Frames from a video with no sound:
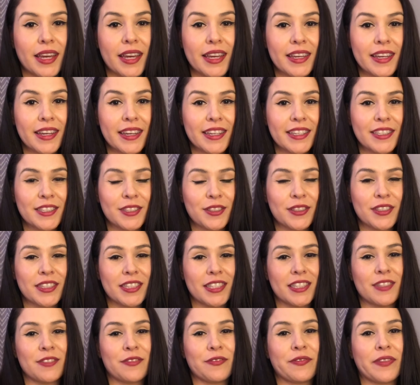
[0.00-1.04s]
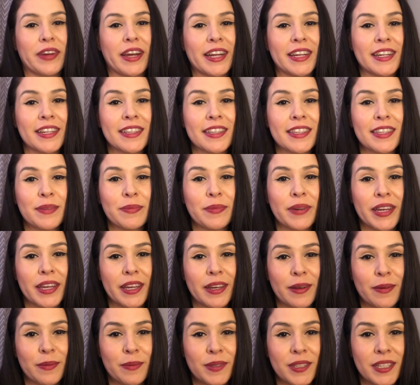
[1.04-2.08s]
Hi guys, so this is finally my
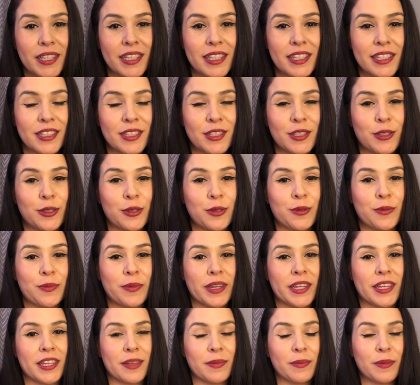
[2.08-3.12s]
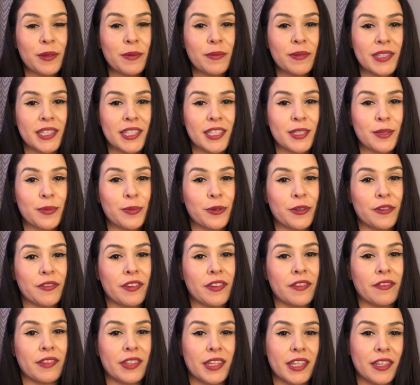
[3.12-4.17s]
update to my complete Placenta
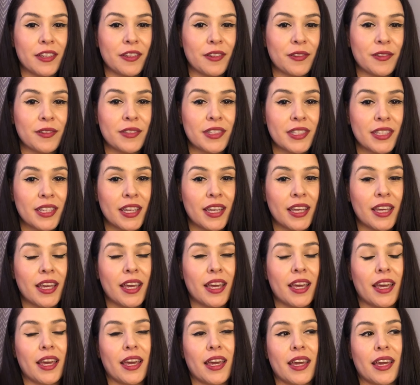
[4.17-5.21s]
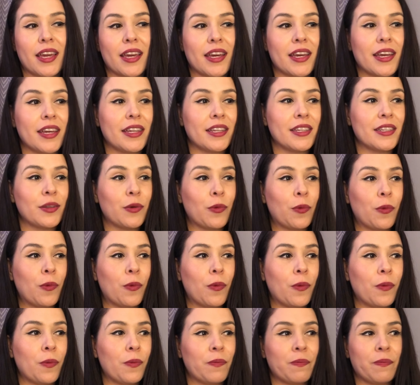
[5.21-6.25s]
Previa videos and
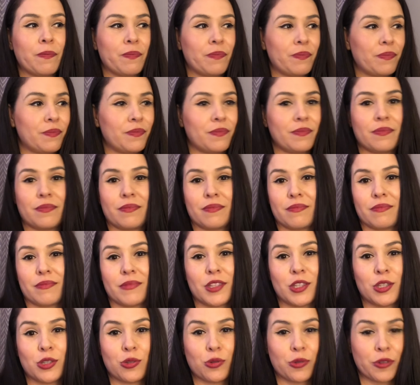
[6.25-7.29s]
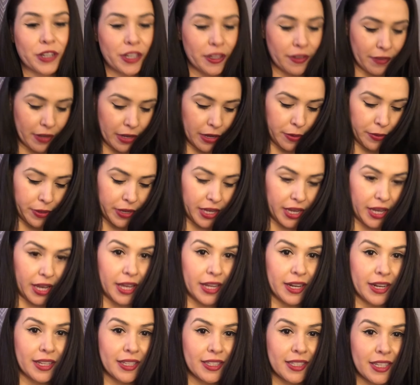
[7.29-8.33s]
the story of how I
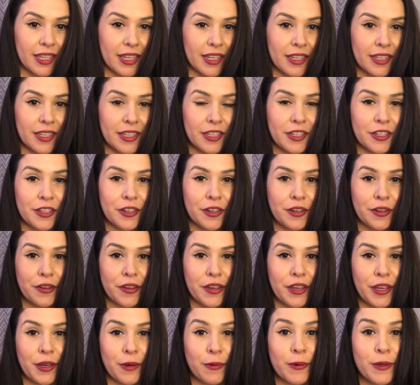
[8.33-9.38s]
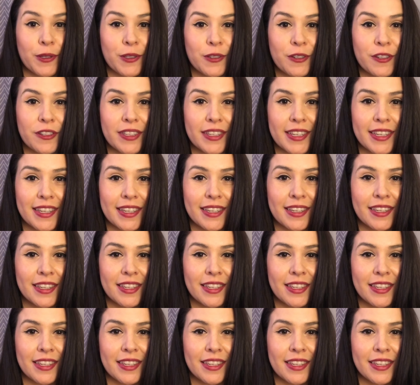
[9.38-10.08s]
had Isaiah here 8 weeks early.